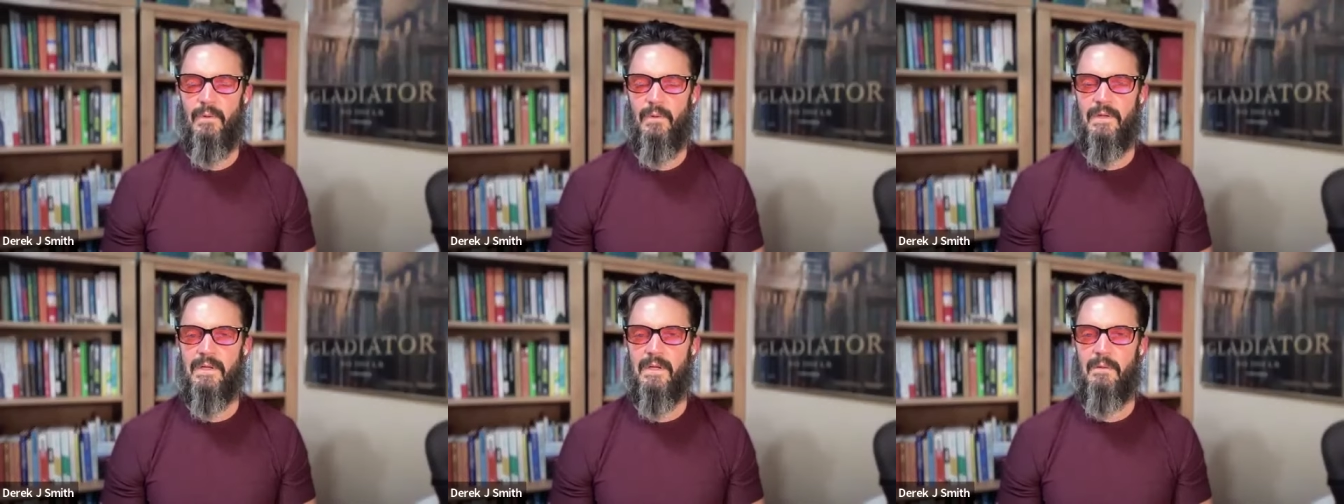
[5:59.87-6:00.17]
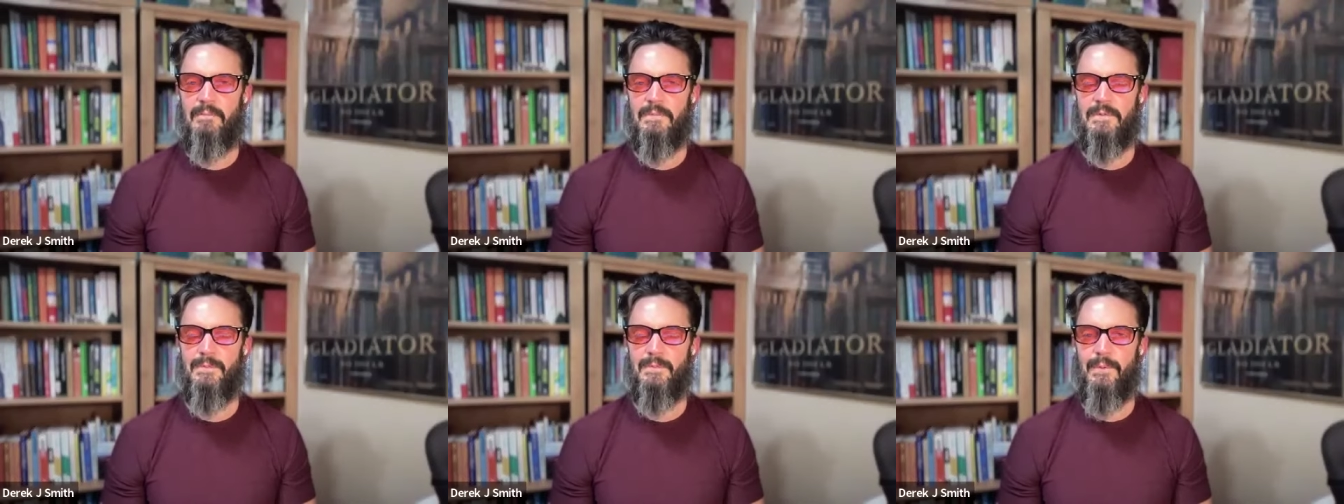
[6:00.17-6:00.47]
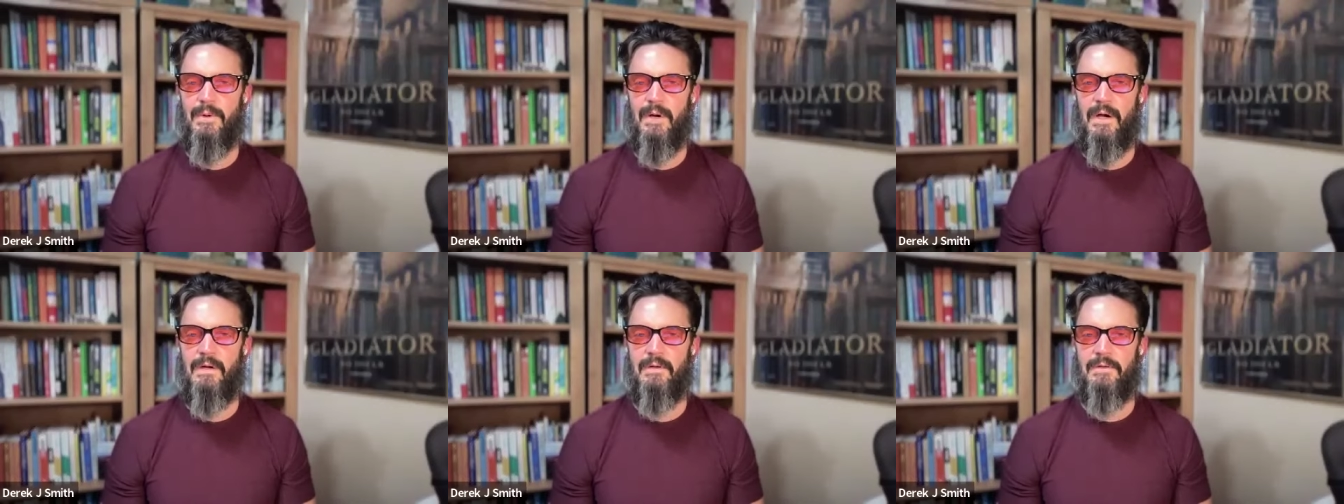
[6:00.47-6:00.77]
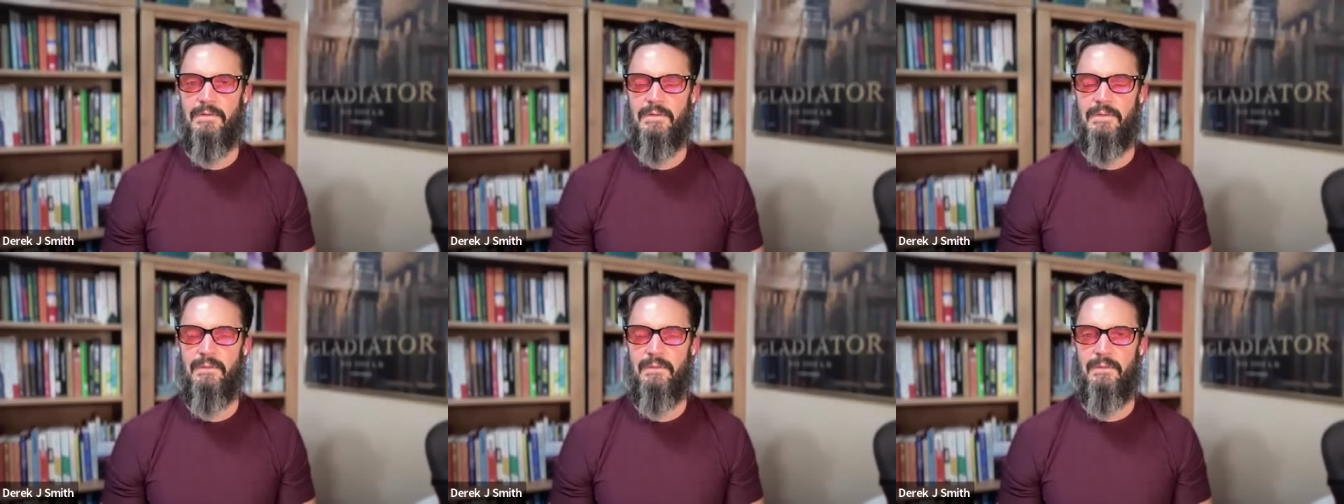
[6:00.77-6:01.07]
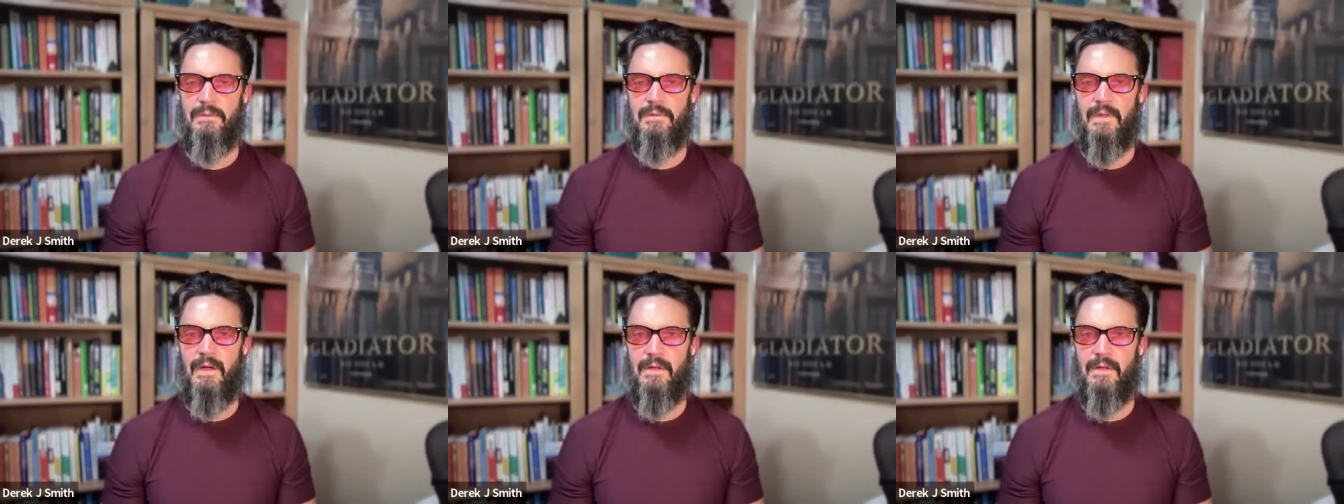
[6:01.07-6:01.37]
What comes prior
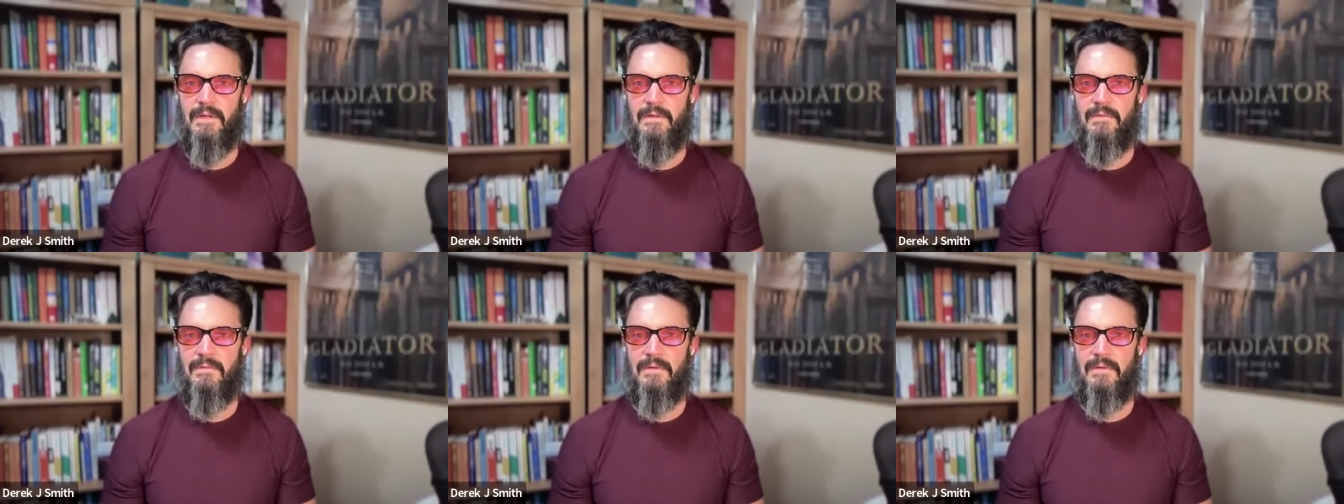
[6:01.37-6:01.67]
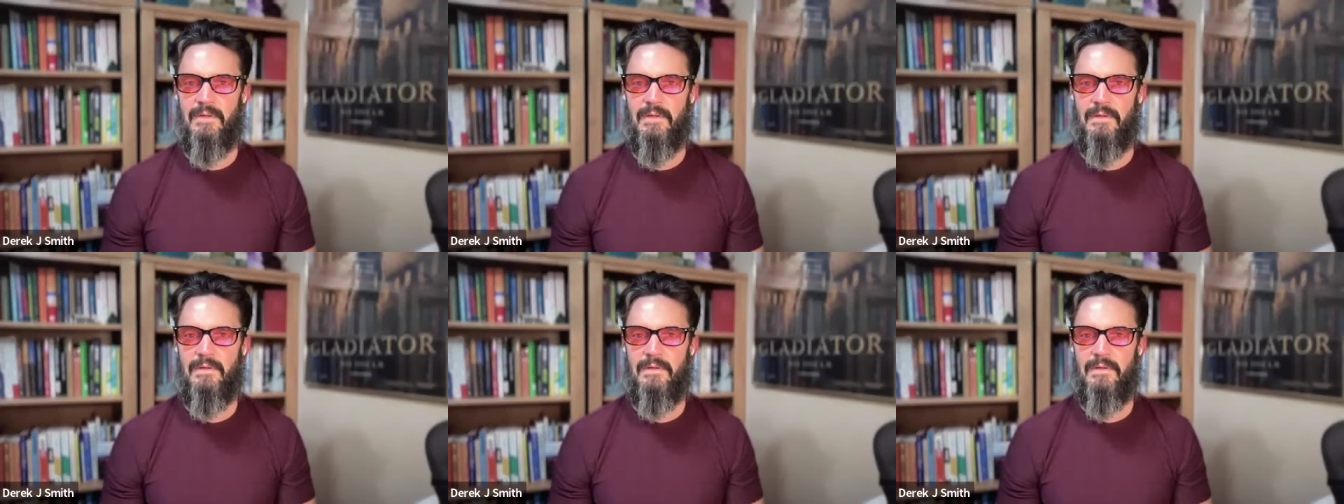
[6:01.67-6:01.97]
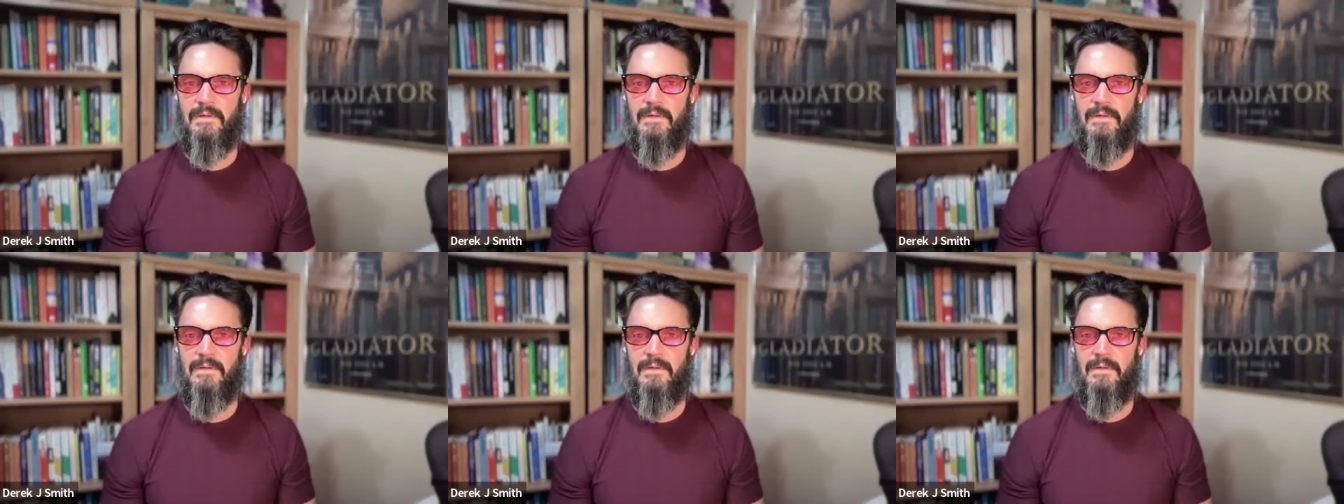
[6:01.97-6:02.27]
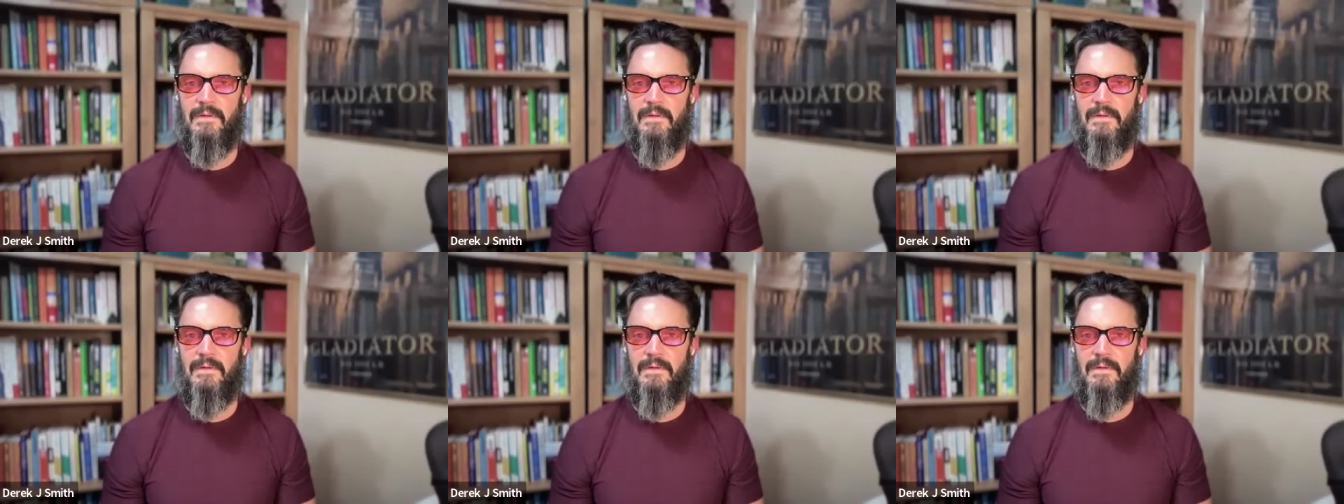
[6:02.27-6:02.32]
to thought, even?